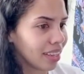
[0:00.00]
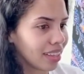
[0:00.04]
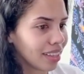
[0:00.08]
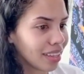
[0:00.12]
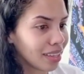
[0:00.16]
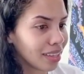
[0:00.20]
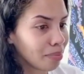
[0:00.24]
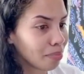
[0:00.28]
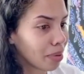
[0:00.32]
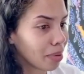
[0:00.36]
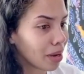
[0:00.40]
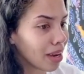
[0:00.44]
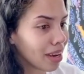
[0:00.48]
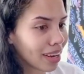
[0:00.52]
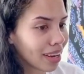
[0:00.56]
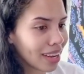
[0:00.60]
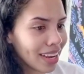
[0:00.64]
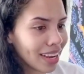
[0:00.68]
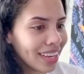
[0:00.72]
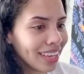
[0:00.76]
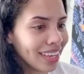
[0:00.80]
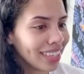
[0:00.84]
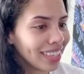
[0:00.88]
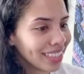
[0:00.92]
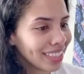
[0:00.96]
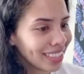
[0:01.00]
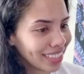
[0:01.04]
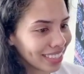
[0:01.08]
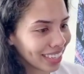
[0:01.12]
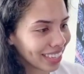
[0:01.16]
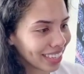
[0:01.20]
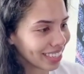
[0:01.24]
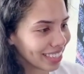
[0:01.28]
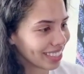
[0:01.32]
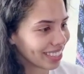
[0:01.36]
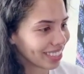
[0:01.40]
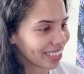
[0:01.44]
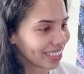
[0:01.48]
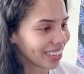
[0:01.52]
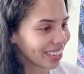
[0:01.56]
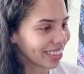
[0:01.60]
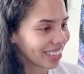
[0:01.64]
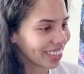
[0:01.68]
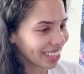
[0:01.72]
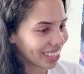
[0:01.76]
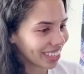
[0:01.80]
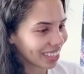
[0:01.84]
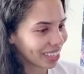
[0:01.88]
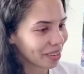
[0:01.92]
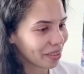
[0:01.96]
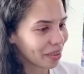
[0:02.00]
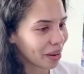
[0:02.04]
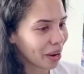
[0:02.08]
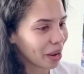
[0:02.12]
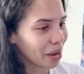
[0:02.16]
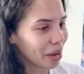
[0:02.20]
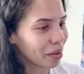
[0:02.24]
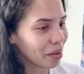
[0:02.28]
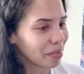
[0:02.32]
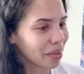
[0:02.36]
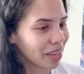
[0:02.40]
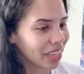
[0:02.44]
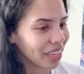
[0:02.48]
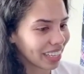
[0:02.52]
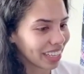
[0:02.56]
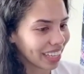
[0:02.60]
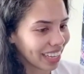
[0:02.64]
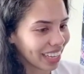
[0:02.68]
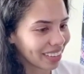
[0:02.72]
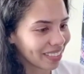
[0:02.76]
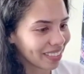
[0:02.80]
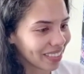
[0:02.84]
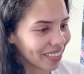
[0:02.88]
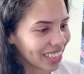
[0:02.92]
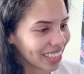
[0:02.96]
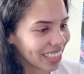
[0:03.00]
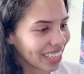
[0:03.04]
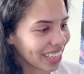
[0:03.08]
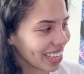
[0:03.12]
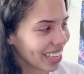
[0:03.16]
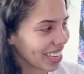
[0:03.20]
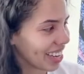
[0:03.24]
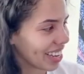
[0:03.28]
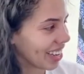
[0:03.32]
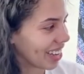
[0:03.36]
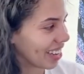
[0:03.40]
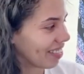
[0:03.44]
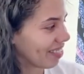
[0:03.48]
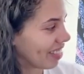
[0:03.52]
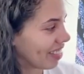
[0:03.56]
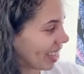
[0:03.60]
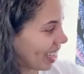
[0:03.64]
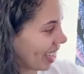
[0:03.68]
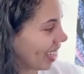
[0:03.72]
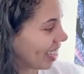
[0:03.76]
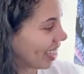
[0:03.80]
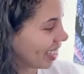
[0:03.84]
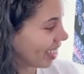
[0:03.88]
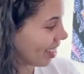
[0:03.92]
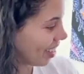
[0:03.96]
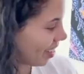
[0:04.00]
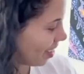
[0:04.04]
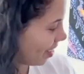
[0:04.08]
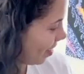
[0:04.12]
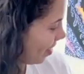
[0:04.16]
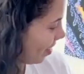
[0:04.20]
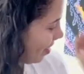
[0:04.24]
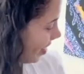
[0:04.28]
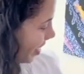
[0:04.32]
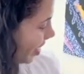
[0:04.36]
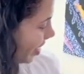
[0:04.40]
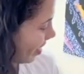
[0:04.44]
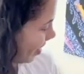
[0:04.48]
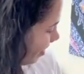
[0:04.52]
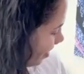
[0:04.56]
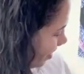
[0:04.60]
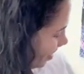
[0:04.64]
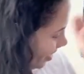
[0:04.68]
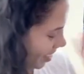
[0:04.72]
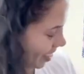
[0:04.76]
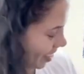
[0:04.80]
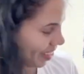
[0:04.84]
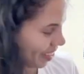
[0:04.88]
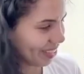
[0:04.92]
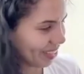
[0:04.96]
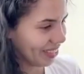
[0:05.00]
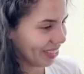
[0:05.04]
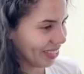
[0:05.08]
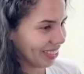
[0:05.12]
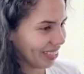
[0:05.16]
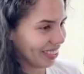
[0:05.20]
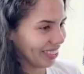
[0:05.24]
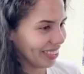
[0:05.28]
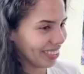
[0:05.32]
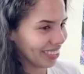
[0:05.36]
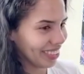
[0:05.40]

This bug is just like circling around me. Like, what the hell, man? Go, go, go.